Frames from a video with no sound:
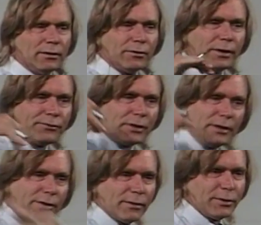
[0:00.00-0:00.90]
we have to
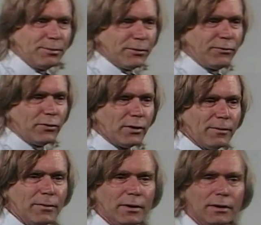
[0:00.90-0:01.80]
get them to
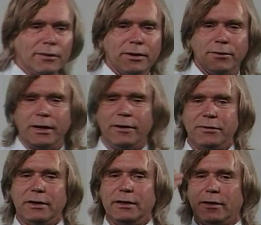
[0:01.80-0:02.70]
perform, then we have
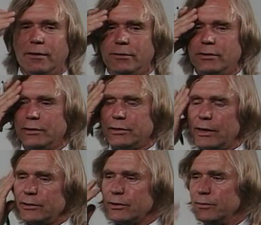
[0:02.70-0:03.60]
to get them to
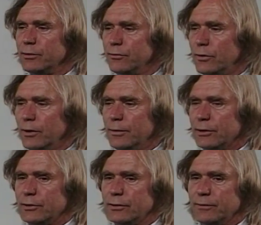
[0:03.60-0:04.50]
assess the
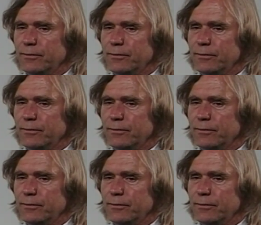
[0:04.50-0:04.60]
performance.